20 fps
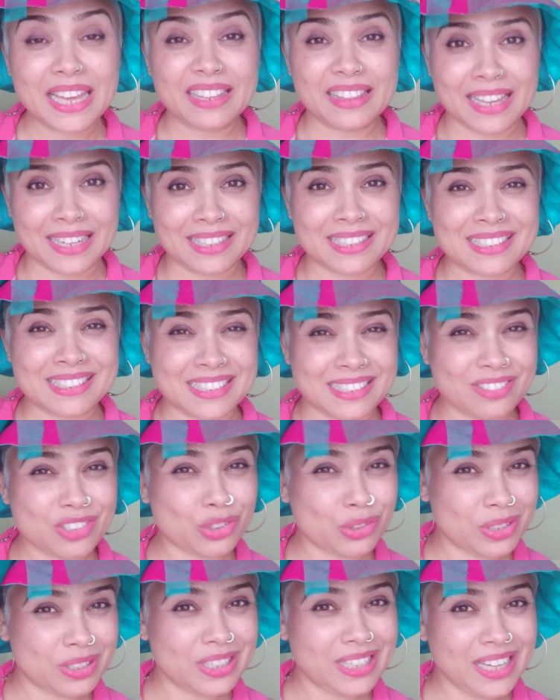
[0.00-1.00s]
that is it
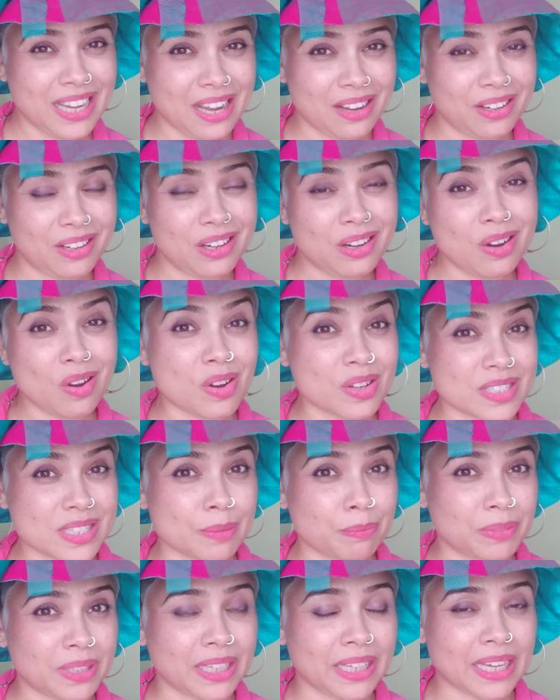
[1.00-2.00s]
really hunger or
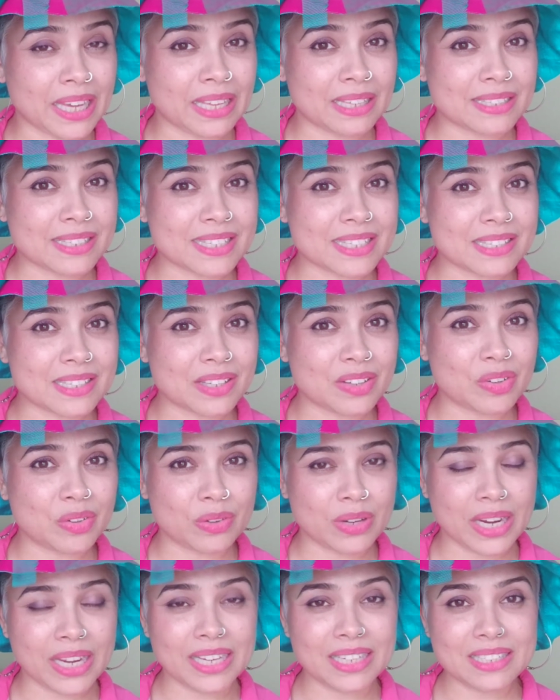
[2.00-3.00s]
something else,
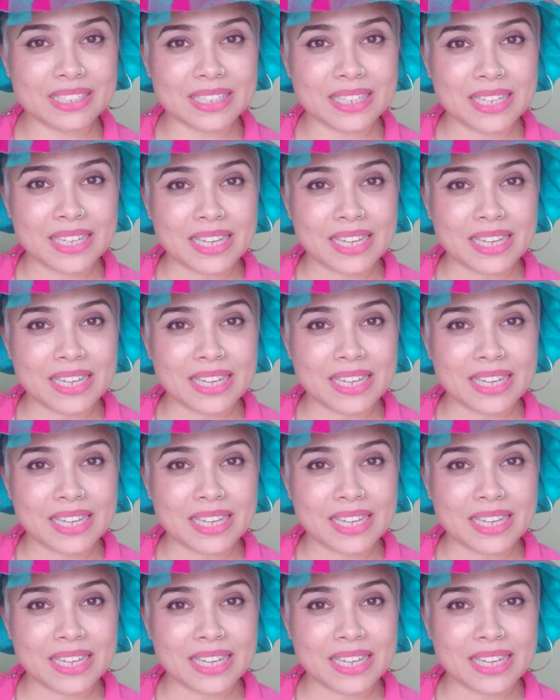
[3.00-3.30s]
right?